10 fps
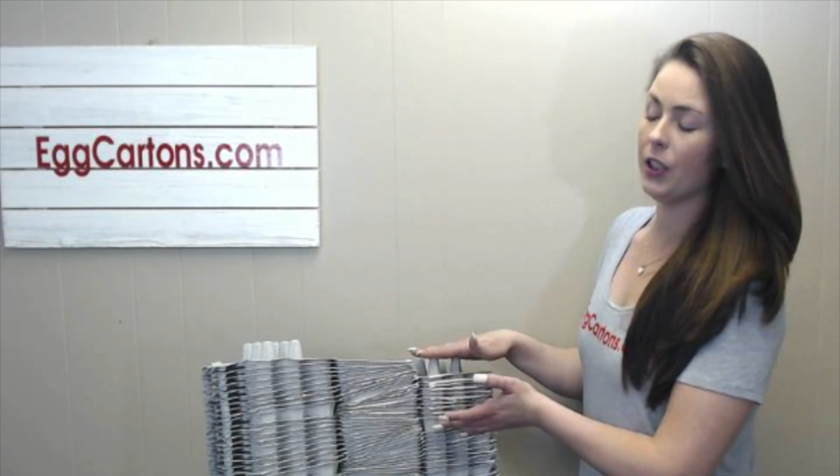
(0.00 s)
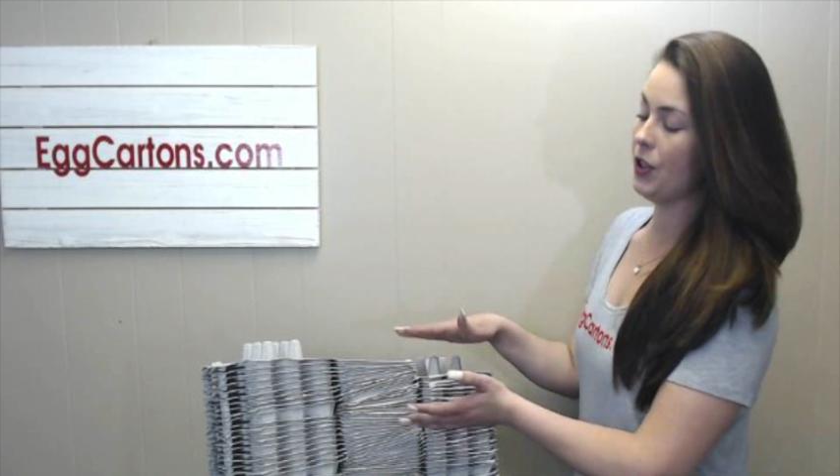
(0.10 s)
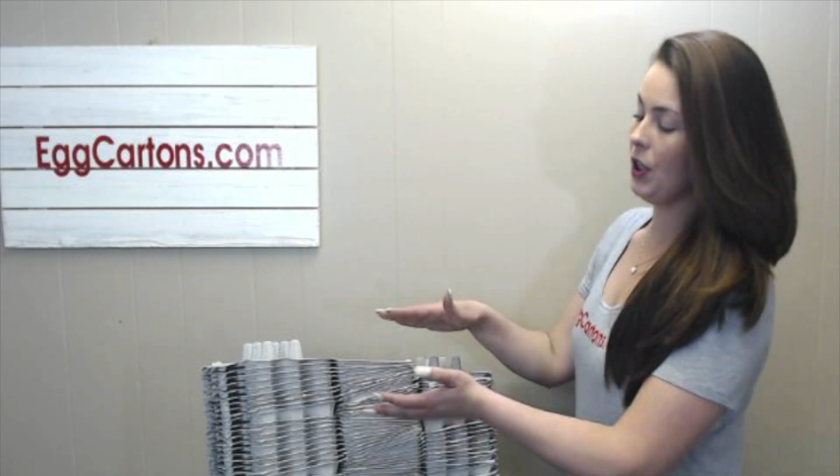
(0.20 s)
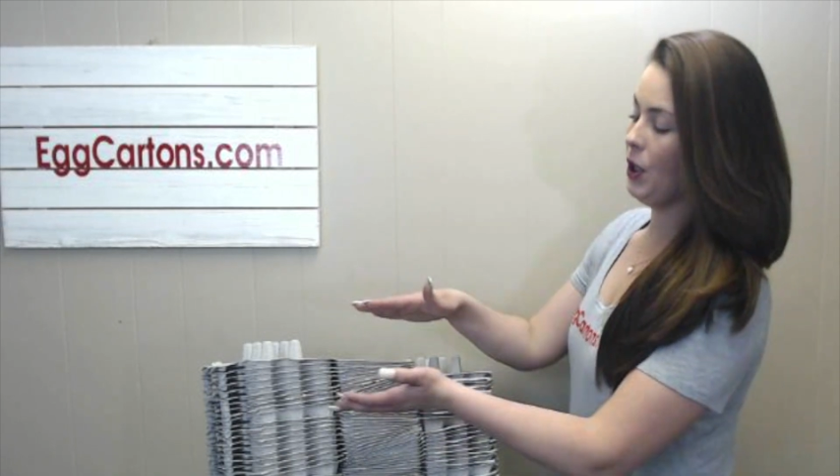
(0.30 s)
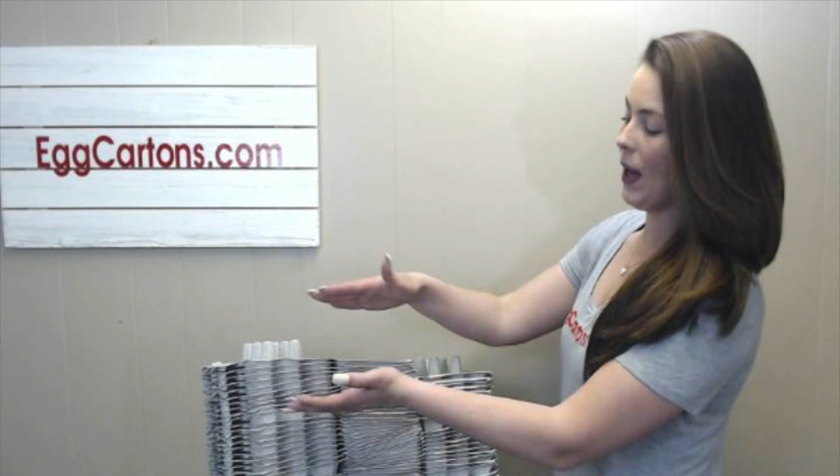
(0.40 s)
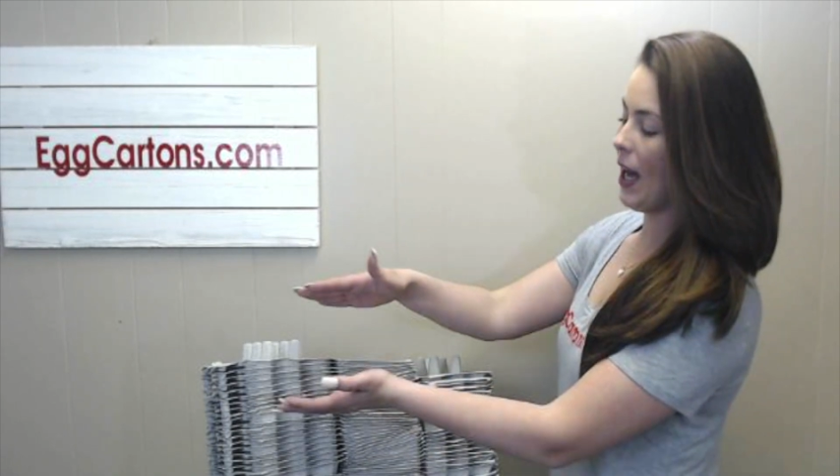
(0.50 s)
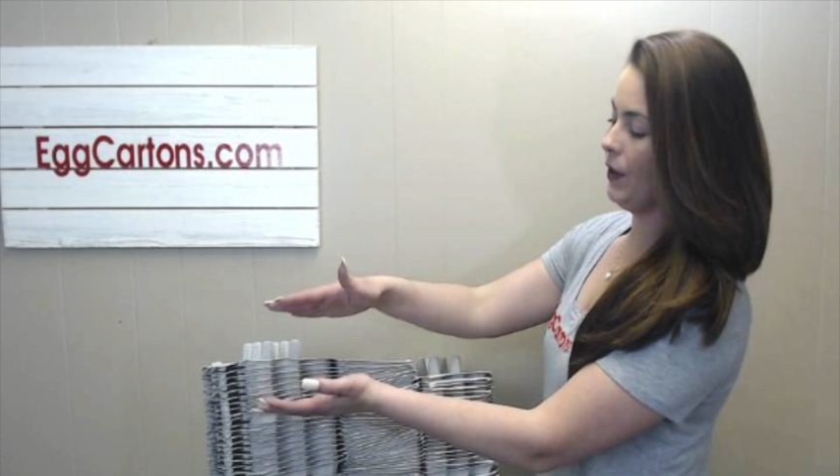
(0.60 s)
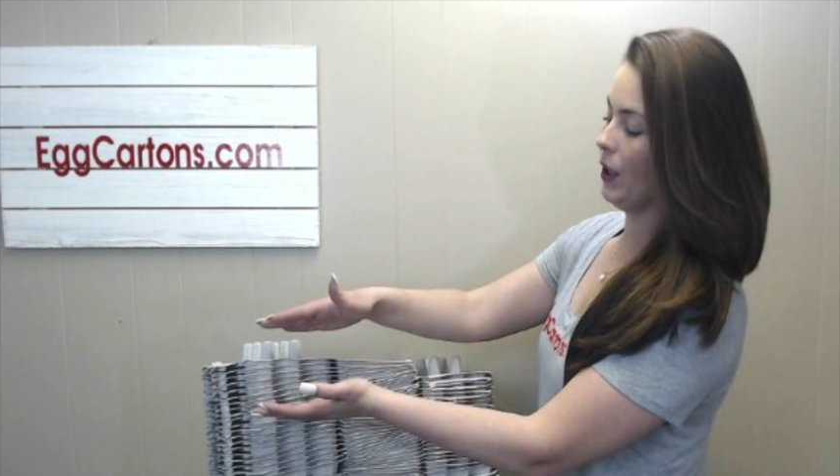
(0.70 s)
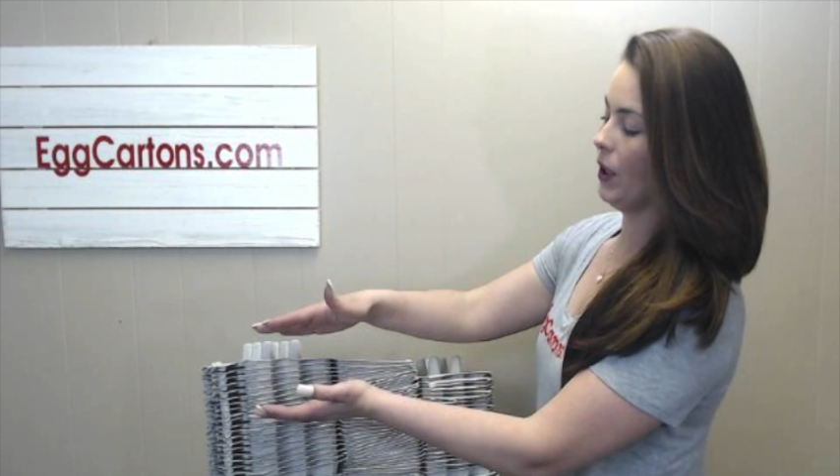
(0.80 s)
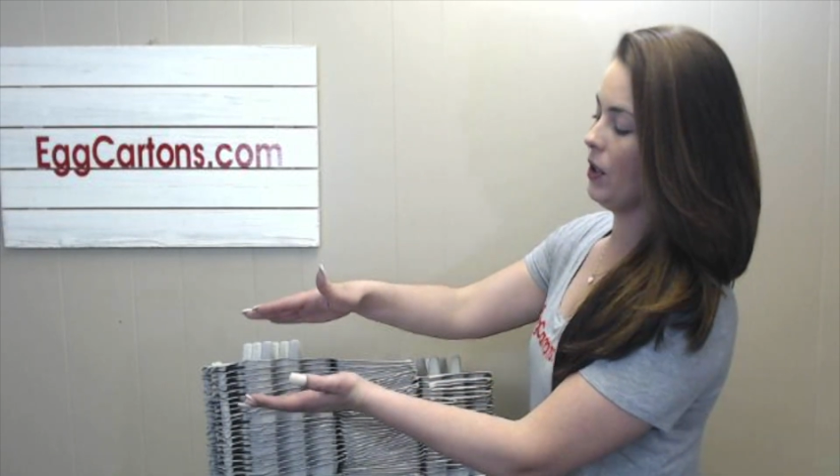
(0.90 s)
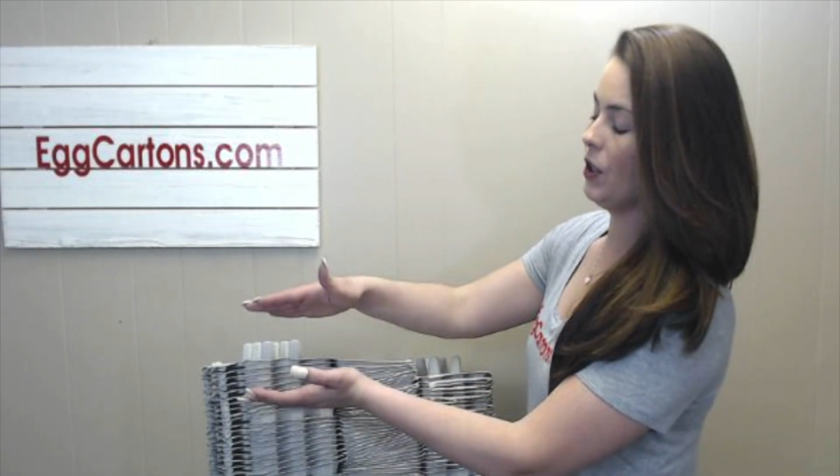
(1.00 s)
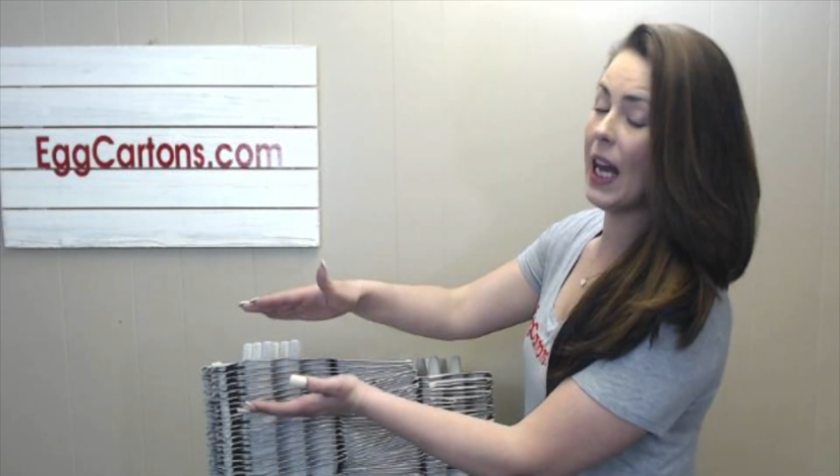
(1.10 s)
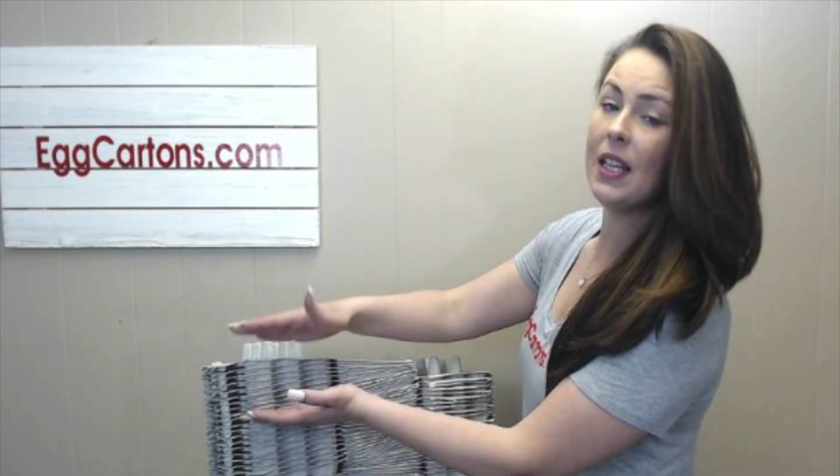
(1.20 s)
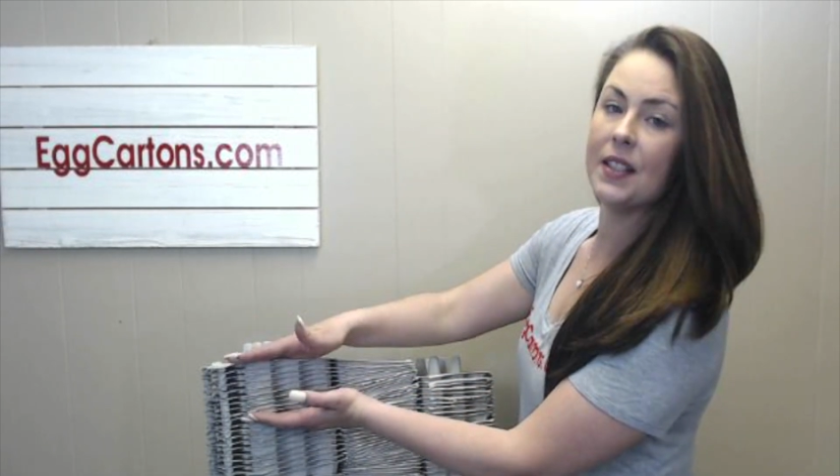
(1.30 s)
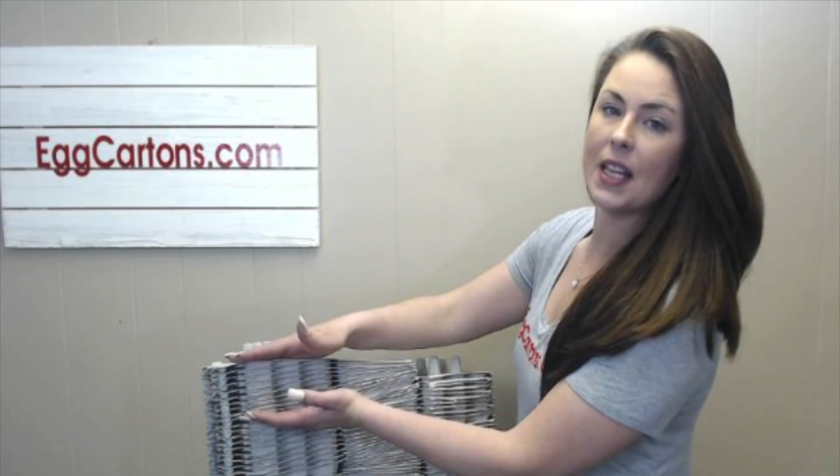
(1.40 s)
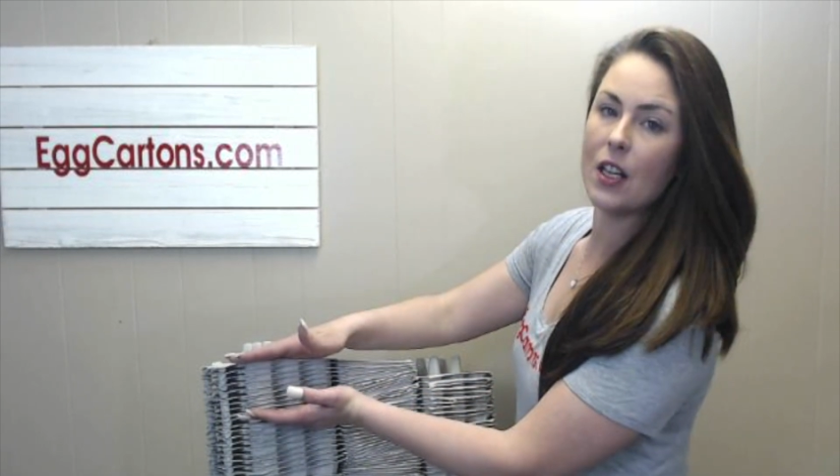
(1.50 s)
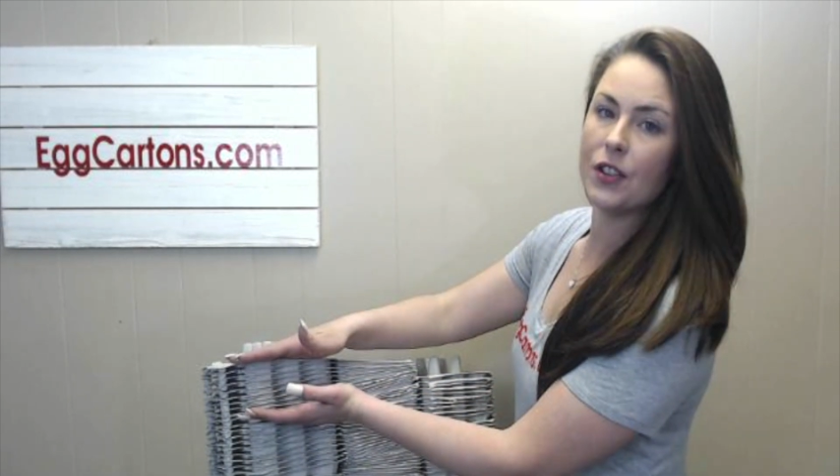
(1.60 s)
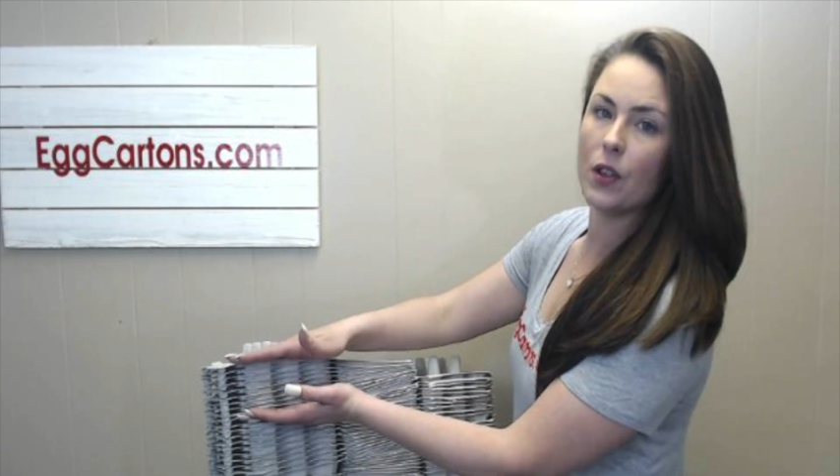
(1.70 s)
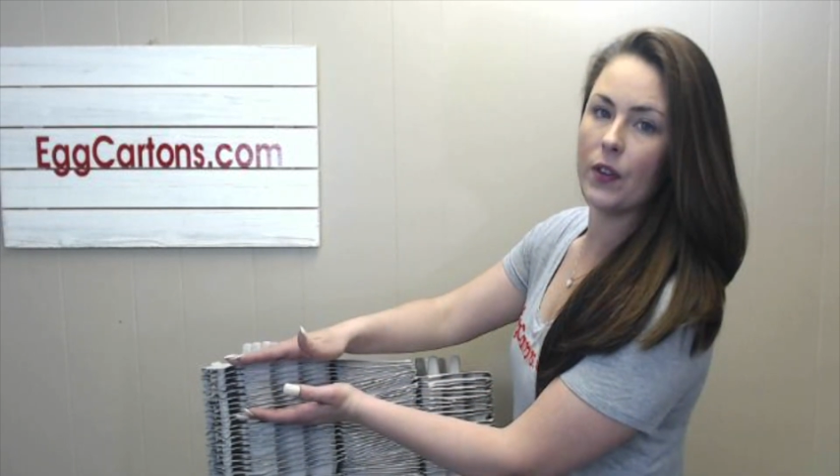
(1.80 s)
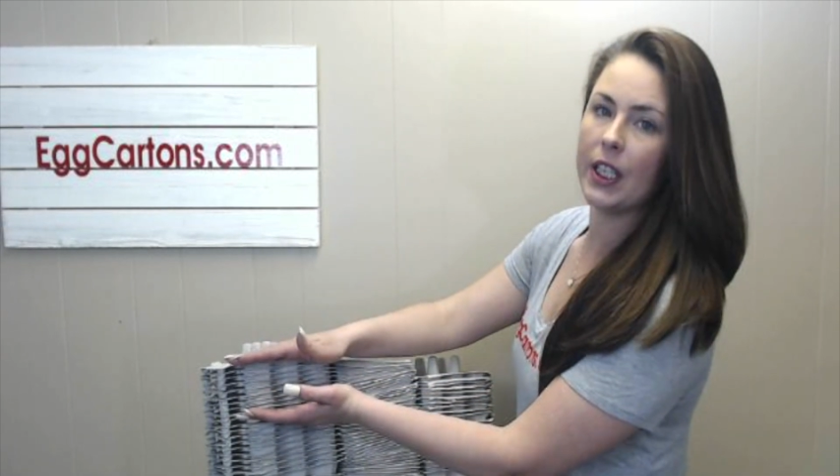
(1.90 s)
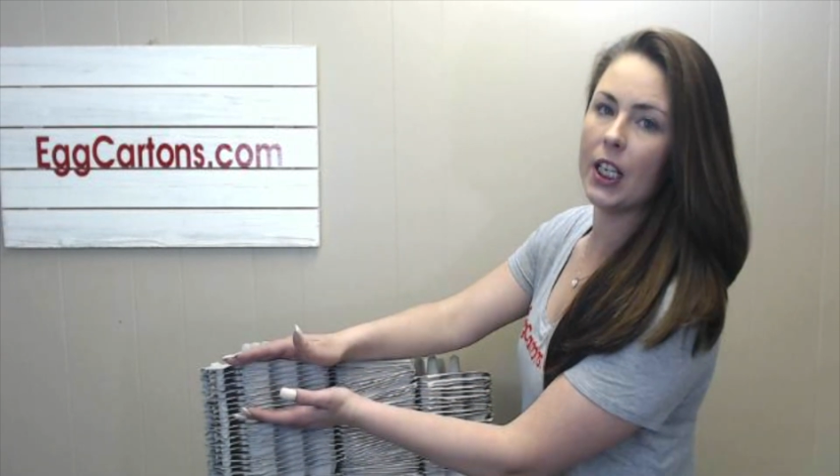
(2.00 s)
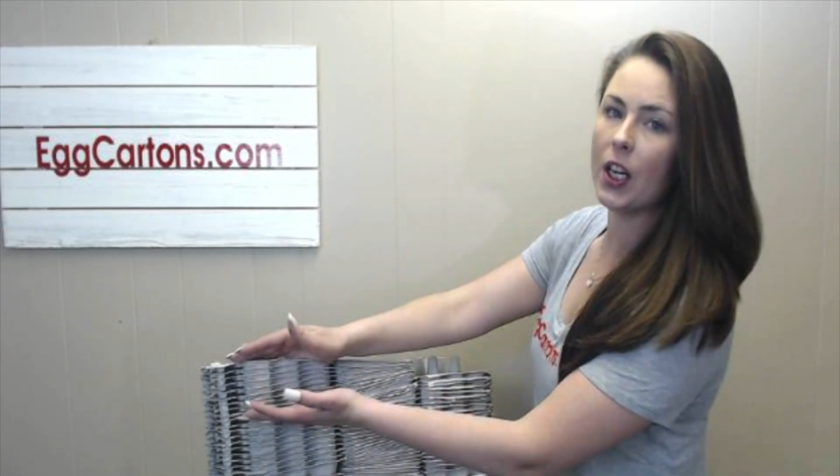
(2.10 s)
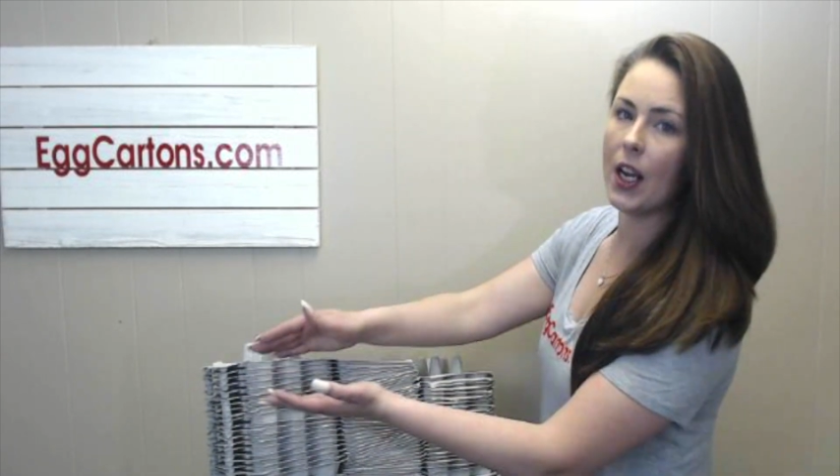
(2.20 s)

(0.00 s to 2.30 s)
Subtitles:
So you have your 10 cells over here,